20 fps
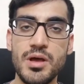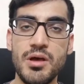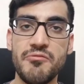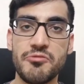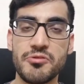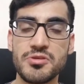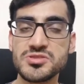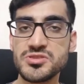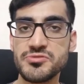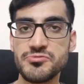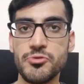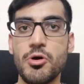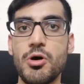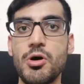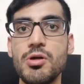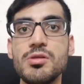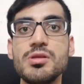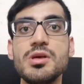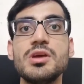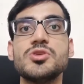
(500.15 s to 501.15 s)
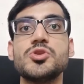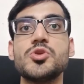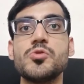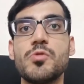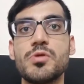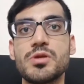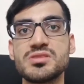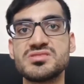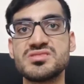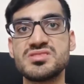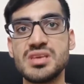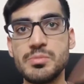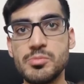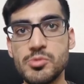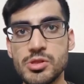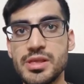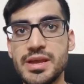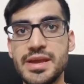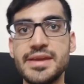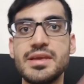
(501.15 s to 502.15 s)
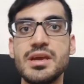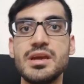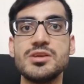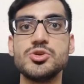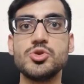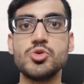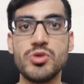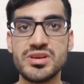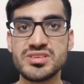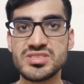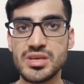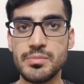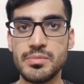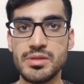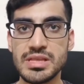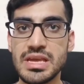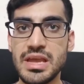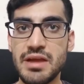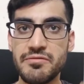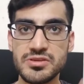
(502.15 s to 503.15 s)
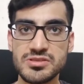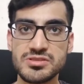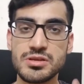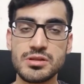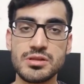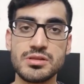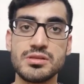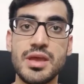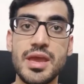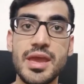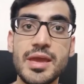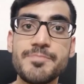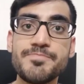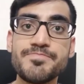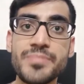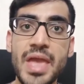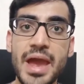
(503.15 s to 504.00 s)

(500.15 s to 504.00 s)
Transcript: First of all, you want to simulate USMLE every single day.